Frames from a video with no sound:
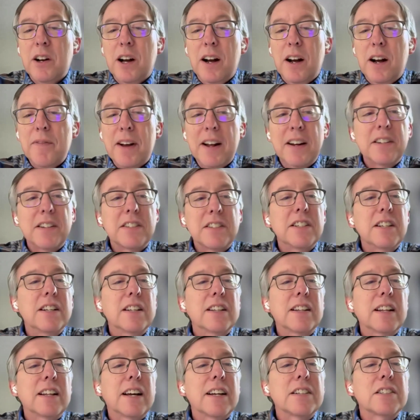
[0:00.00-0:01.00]

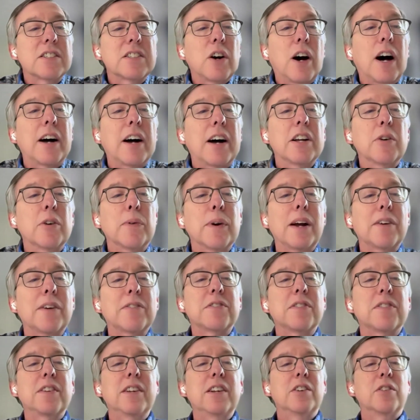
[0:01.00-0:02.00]
not seeing that. So here
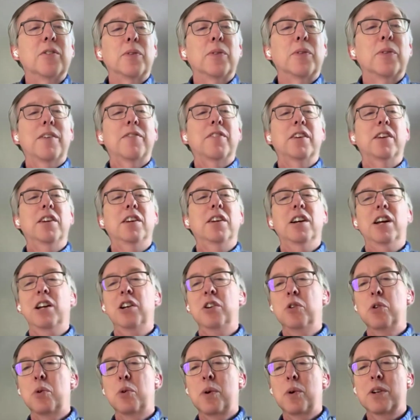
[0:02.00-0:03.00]
we have
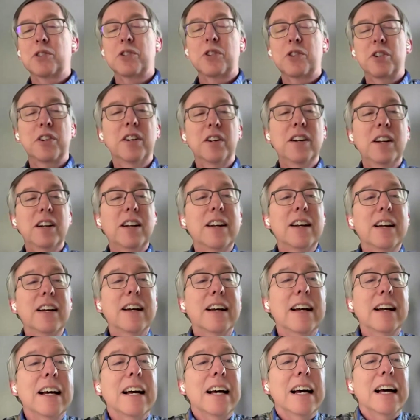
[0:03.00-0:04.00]
a new question
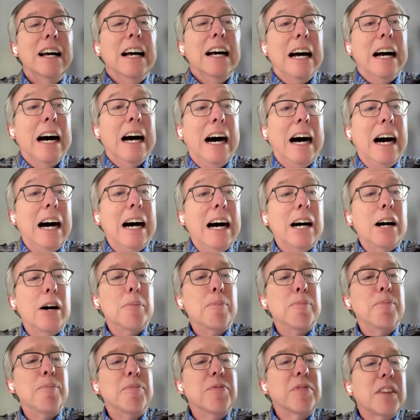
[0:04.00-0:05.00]

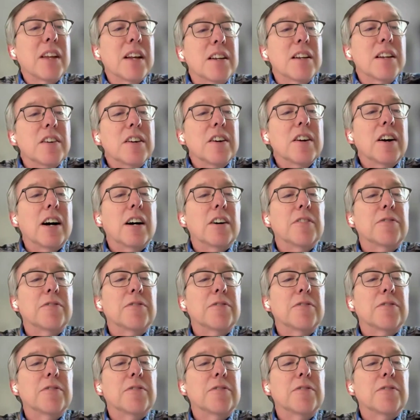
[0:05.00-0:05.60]
from